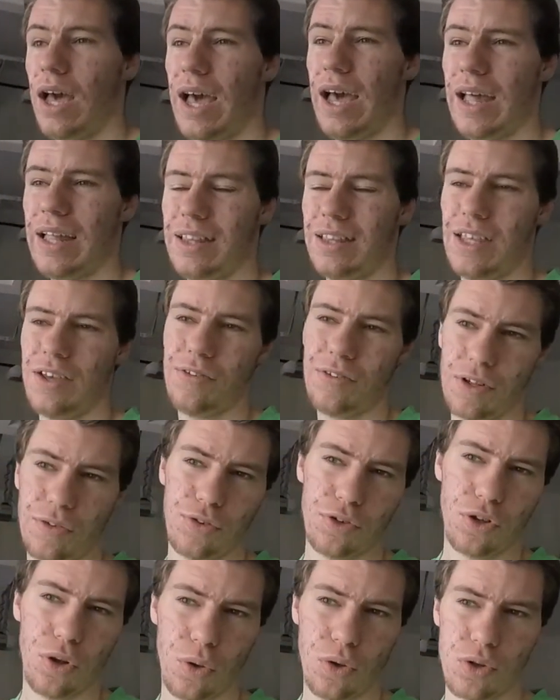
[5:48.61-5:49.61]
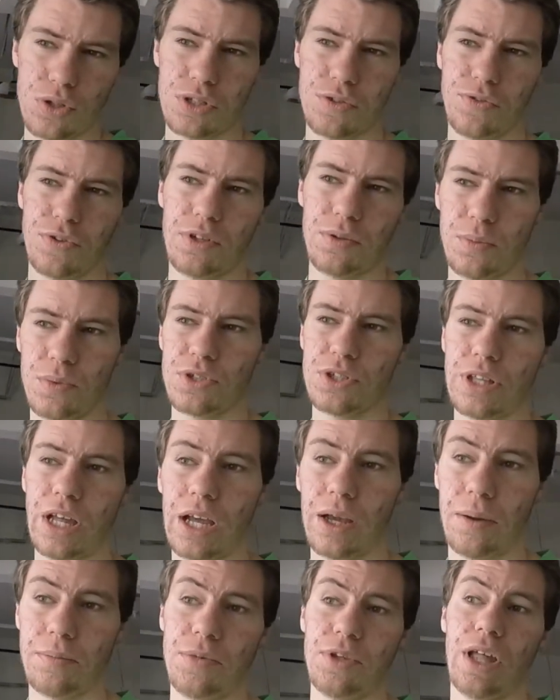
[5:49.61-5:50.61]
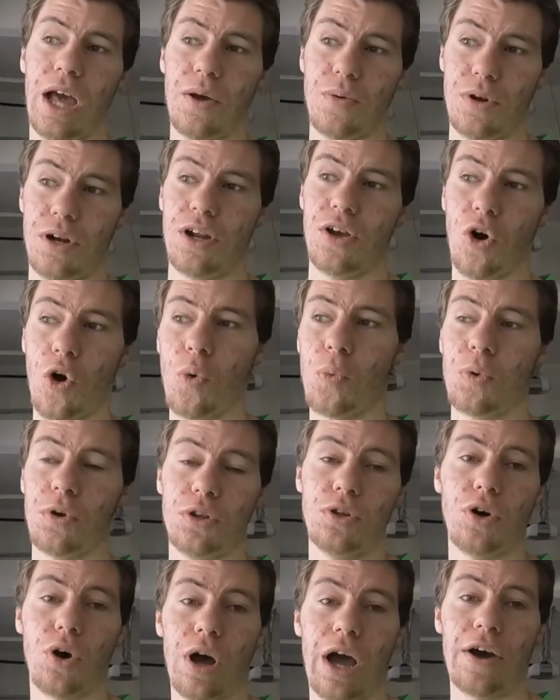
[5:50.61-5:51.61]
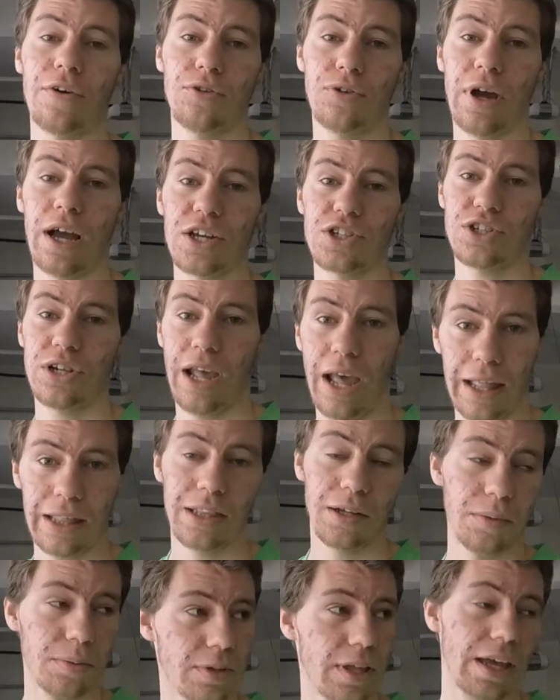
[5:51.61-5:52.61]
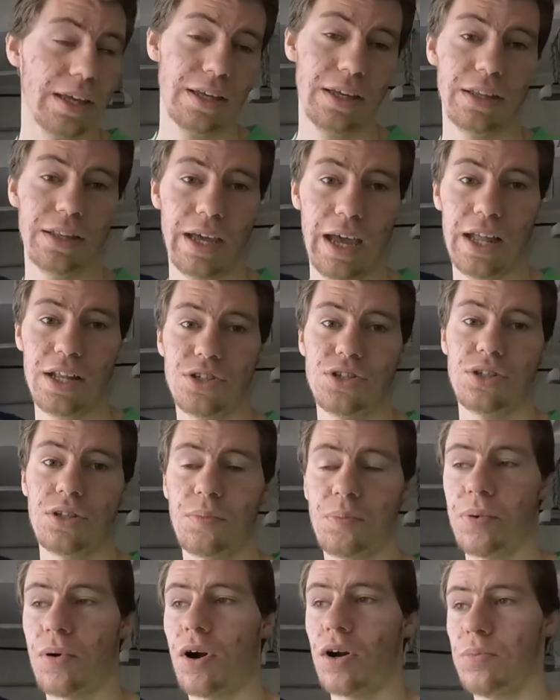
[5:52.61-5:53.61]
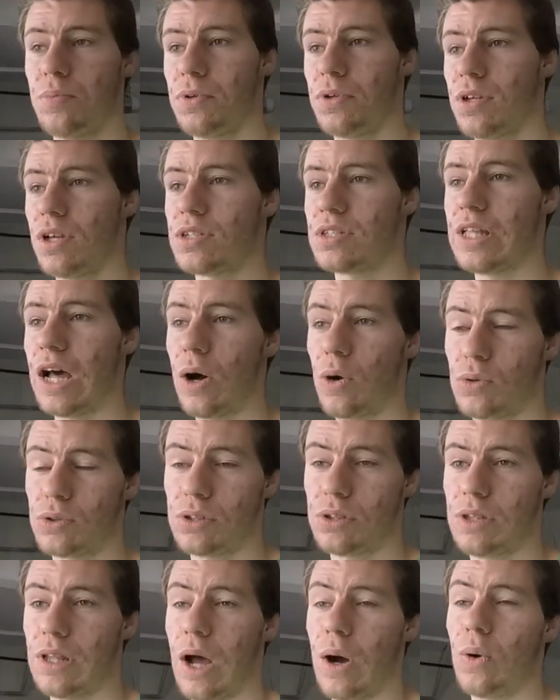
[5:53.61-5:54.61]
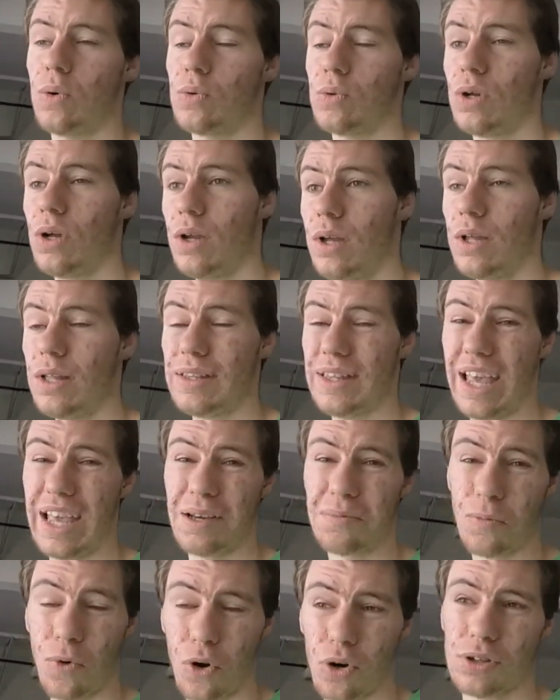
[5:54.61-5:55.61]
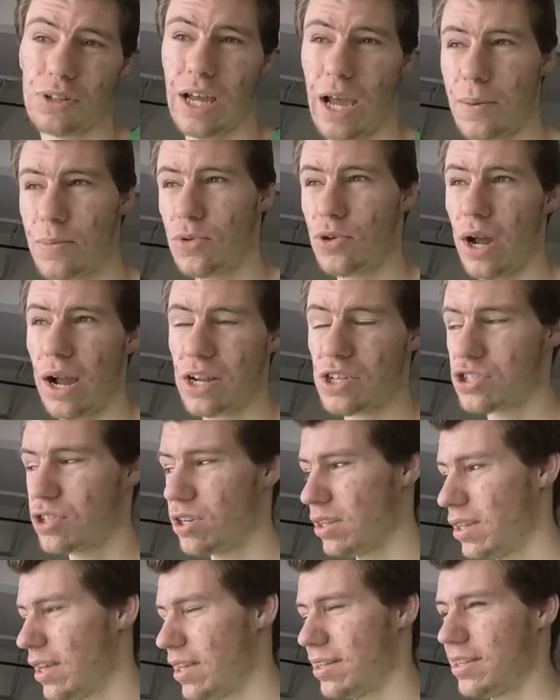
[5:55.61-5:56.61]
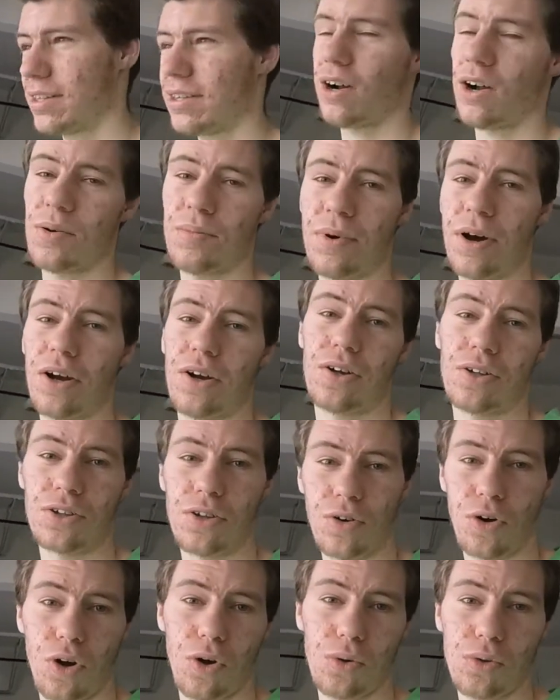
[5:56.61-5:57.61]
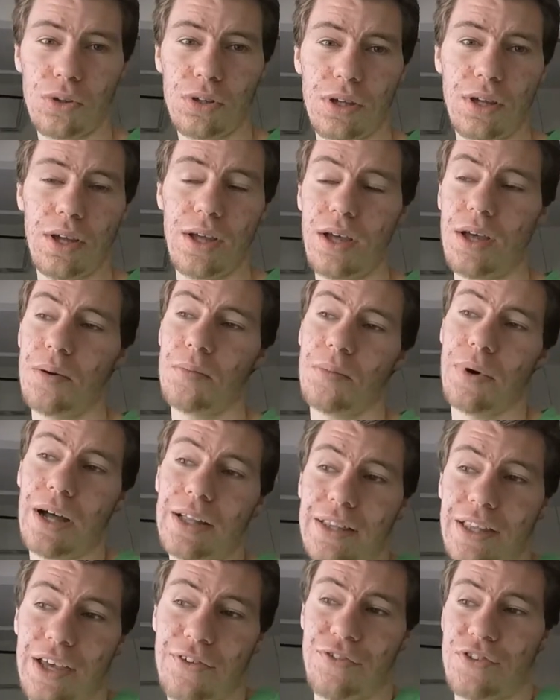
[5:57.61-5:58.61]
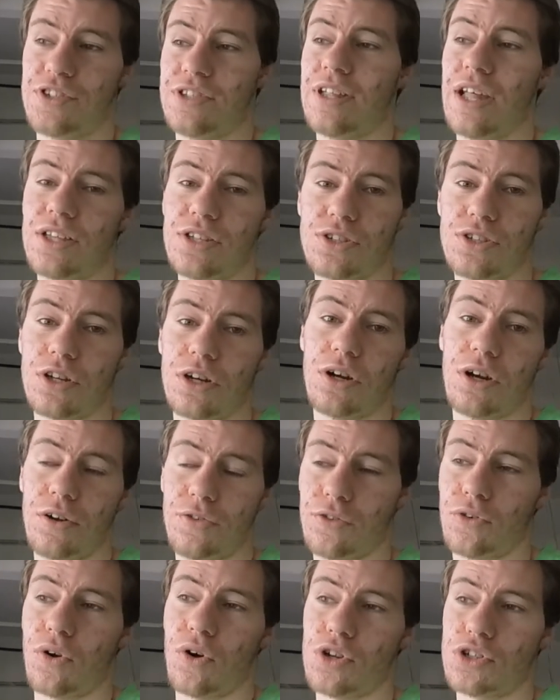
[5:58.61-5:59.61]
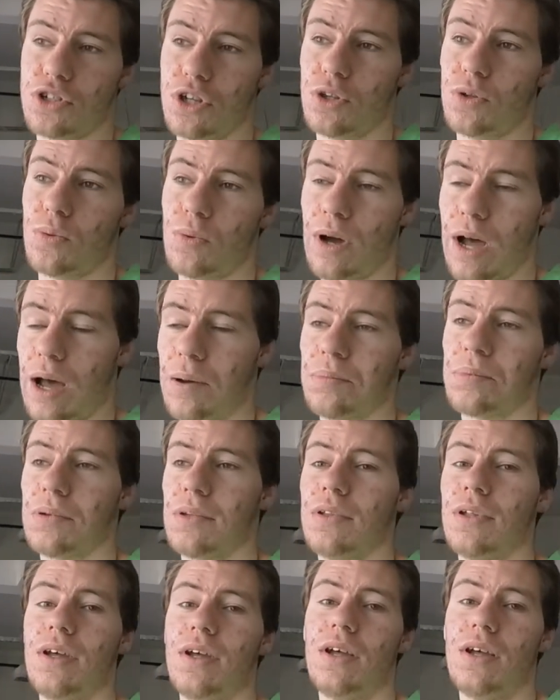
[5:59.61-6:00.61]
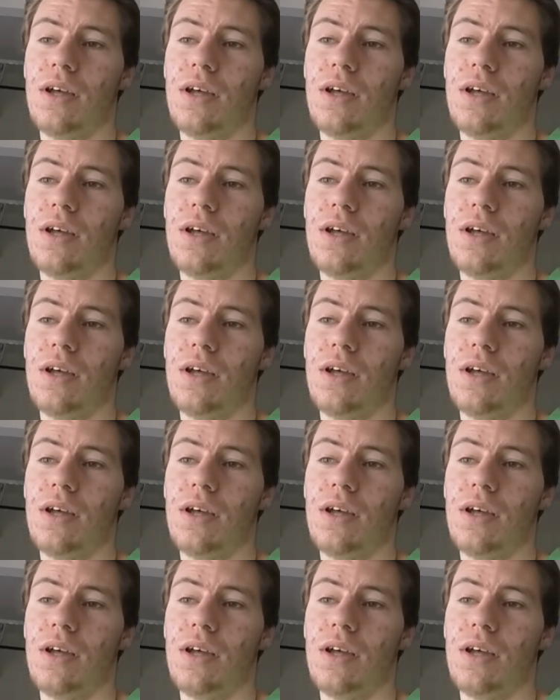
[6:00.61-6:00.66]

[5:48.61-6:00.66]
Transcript: And even if we don't use it for the Mustang, I really hope we don't have to actually end up taking the engine apart, because that'll take more time to actually get the car back on the road. But if it's necessary, of course it will happen.